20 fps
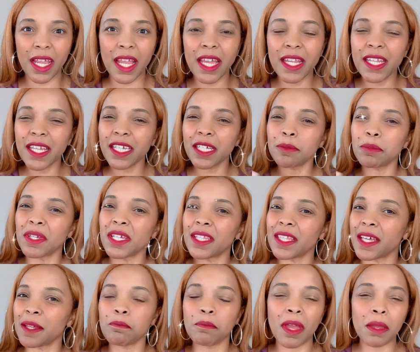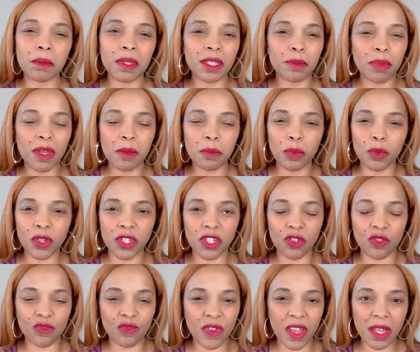And it could be that maybe the people in your
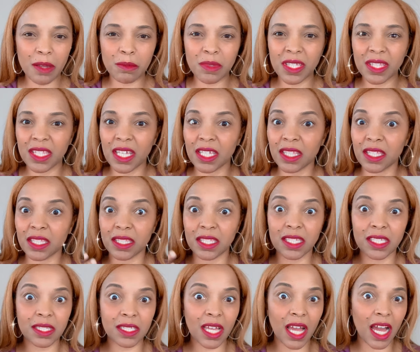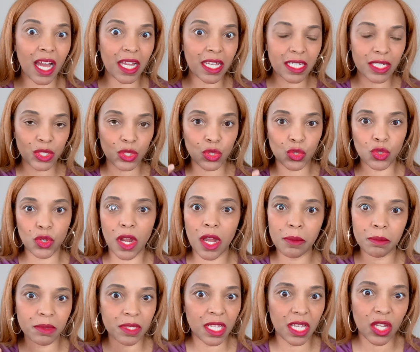family think that this guy is
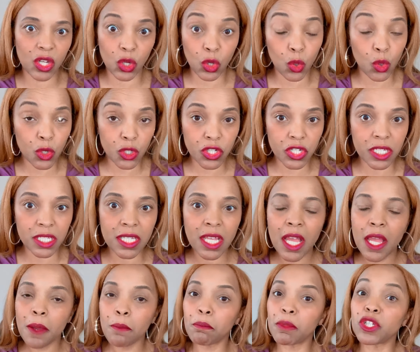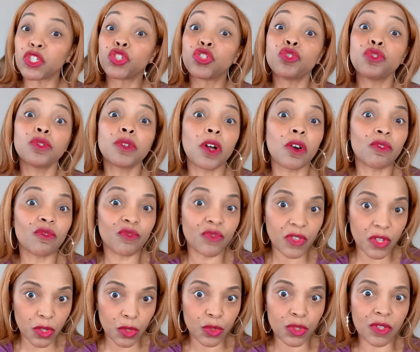drop dead gorgeous, but you don't
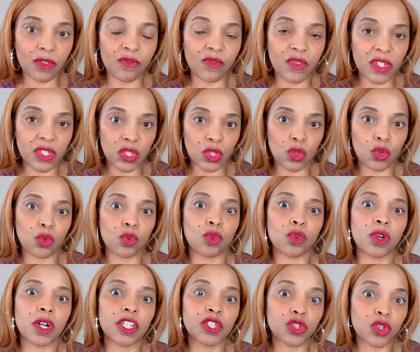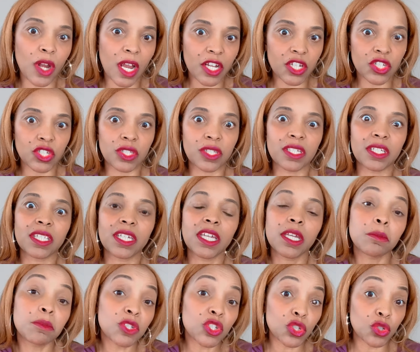feel the physical attraction, the
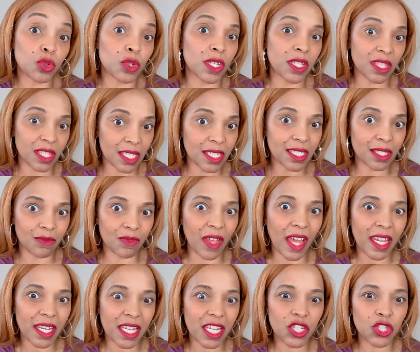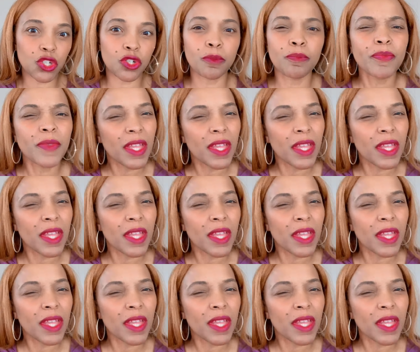chemistry, and things of that nature.